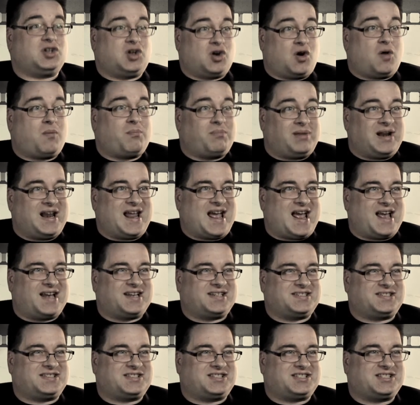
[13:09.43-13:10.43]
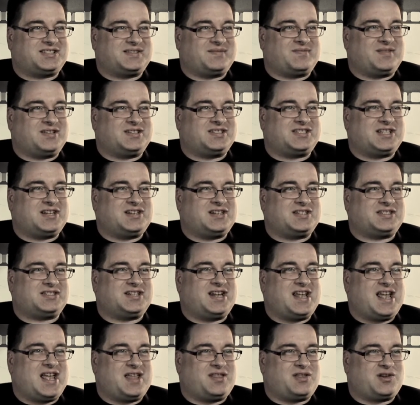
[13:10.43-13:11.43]
complex, and so
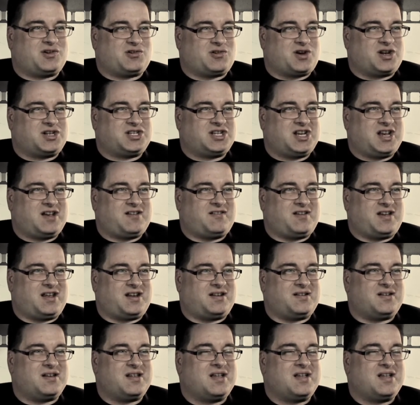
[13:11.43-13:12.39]
doesn't hit the criterion.